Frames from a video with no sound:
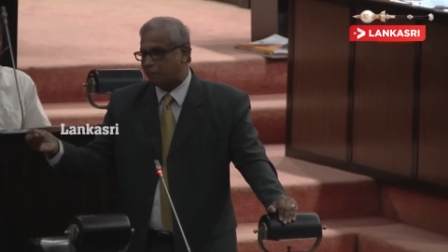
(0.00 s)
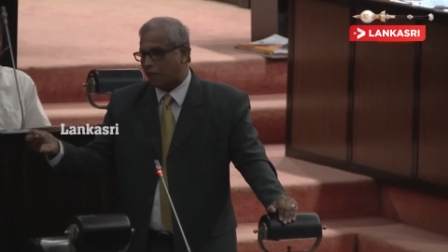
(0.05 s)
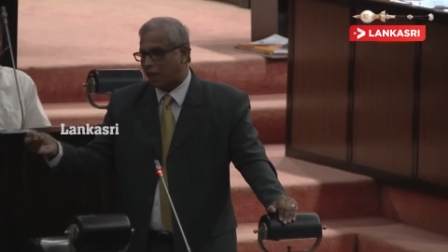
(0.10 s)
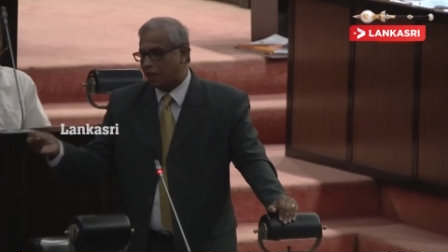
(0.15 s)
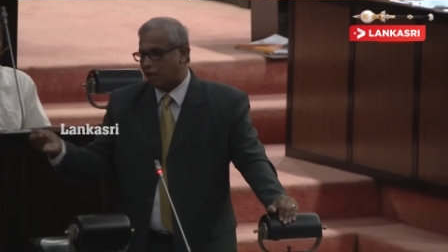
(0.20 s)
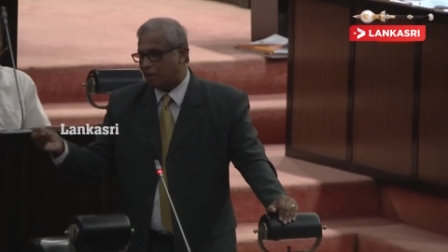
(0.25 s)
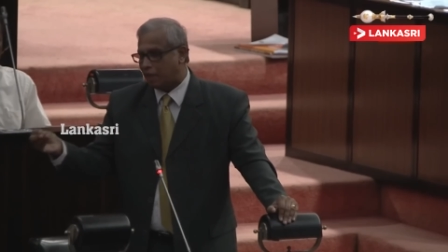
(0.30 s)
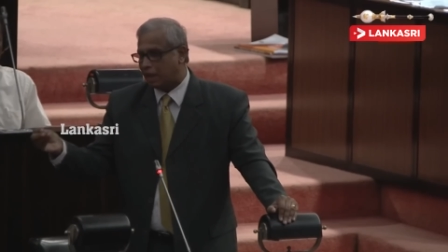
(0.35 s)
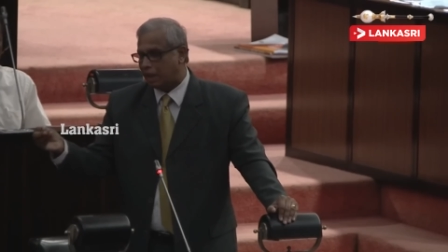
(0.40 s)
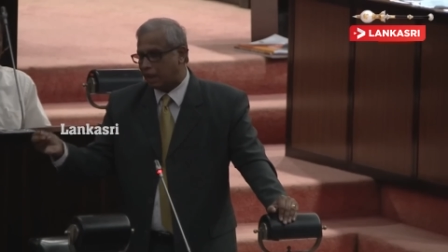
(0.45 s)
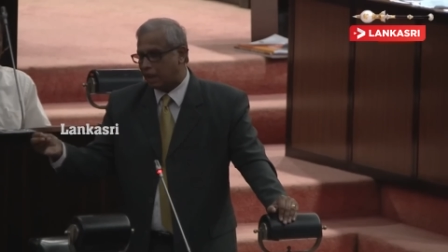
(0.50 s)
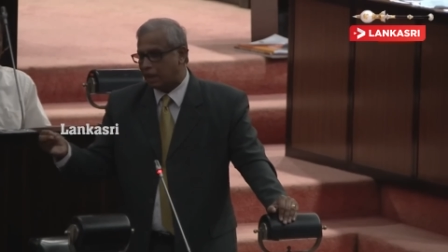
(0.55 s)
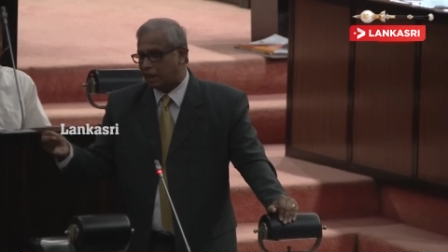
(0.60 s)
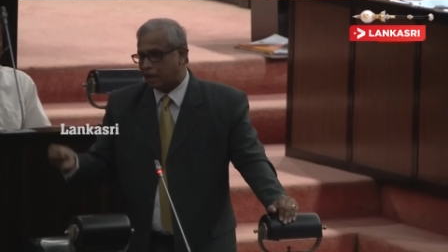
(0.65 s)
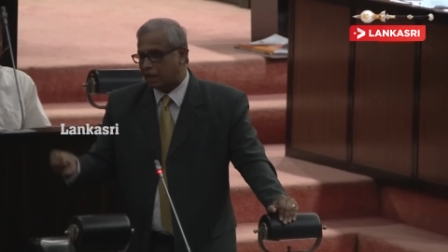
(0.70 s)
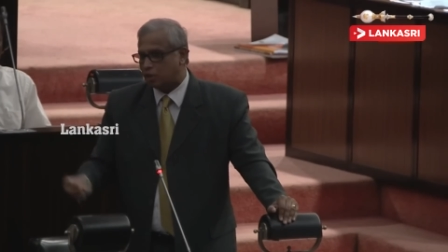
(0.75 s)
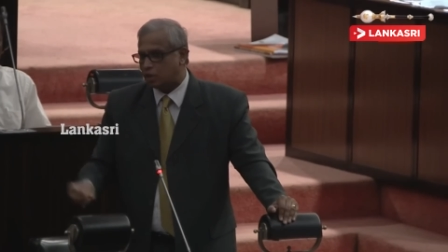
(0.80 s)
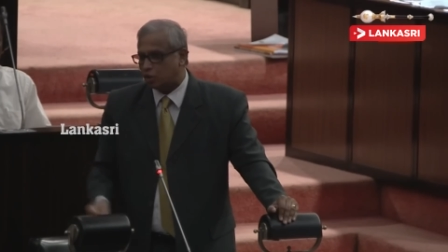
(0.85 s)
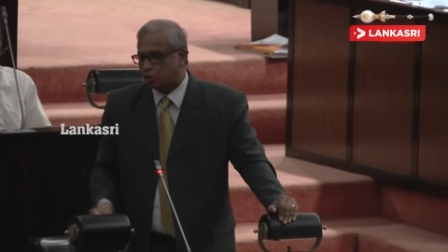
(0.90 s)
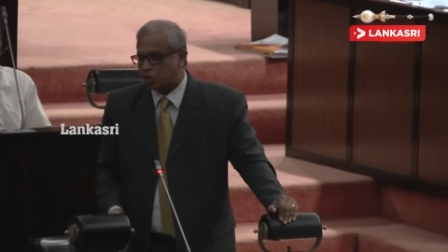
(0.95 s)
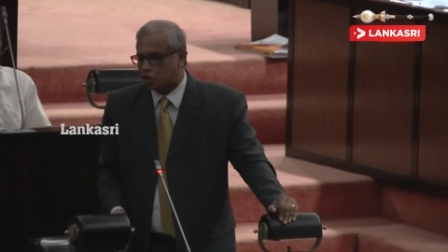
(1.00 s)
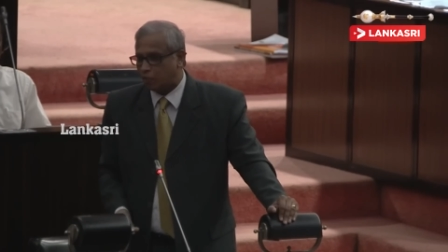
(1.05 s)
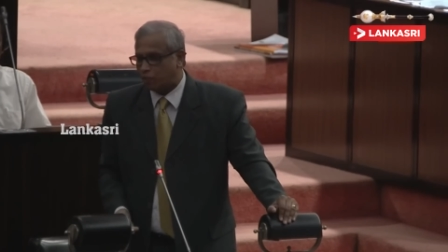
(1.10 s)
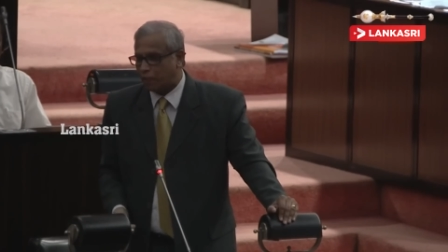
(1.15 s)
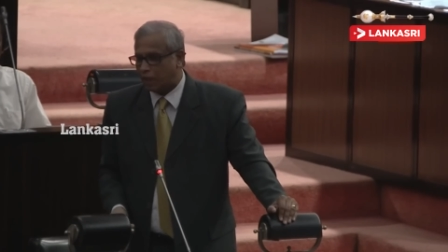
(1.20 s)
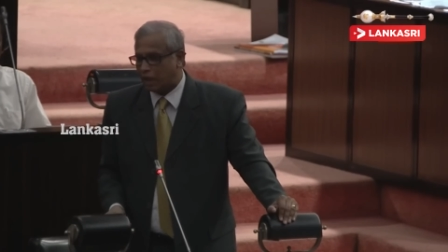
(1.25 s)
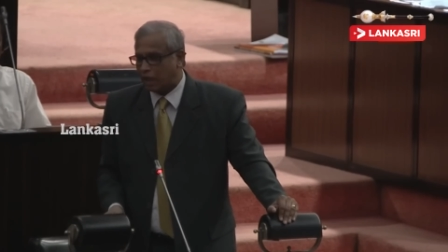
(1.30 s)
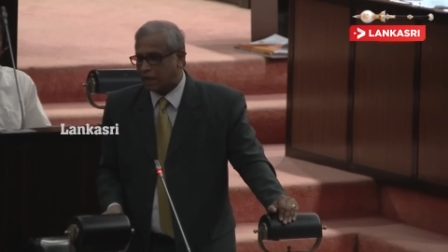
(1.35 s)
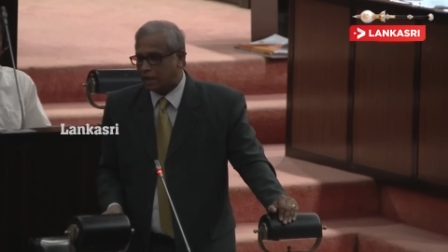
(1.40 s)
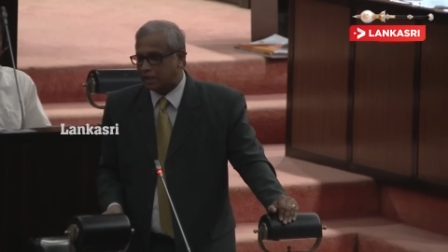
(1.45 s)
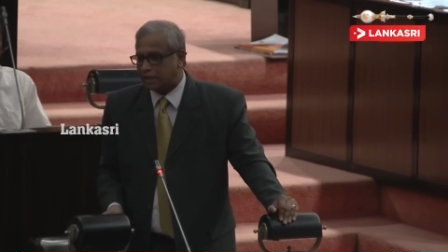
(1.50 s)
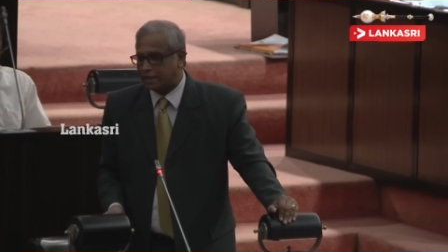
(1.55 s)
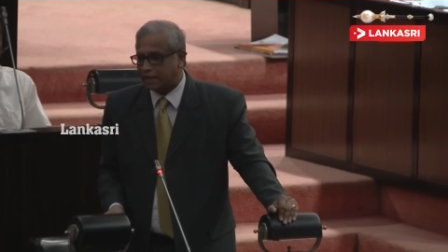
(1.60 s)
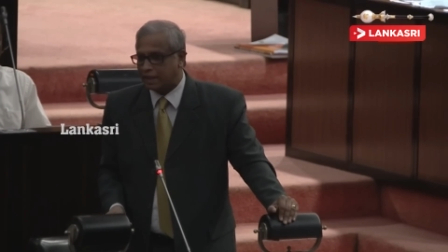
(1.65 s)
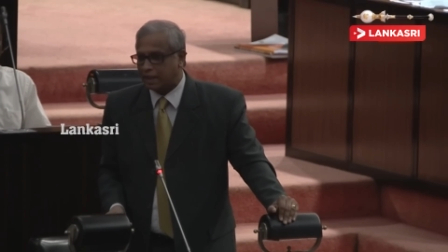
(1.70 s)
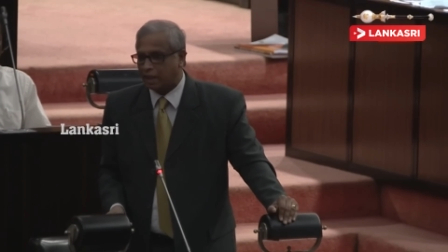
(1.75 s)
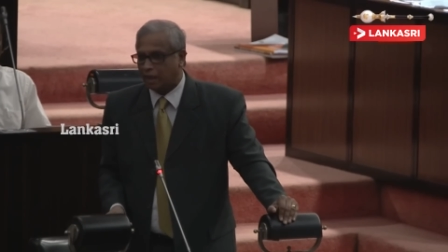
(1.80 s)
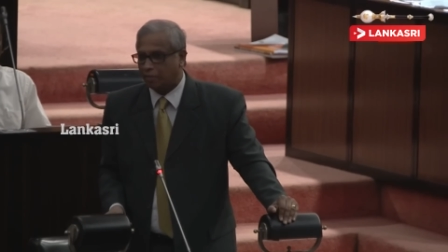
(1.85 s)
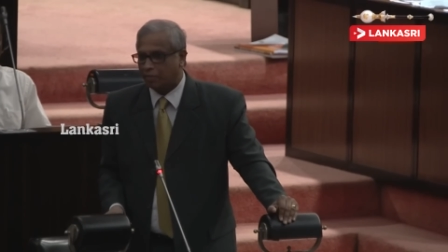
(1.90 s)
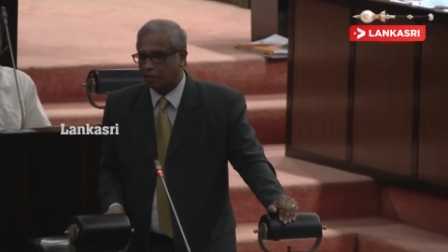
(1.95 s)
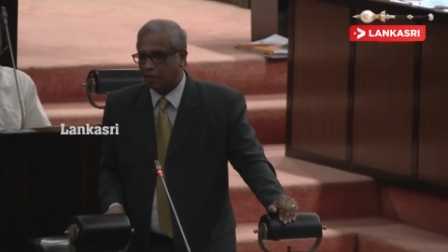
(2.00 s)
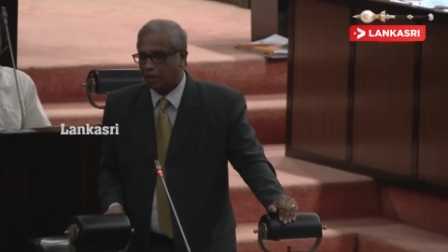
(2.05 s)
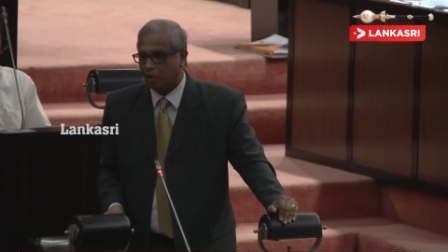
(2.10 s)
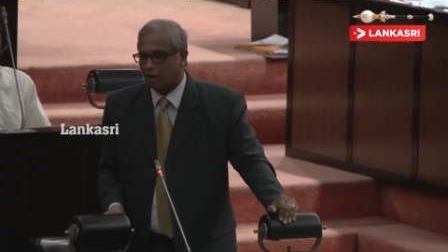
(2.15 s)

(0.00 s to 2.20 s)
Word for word: parliamentarian Joseph Pararajasingham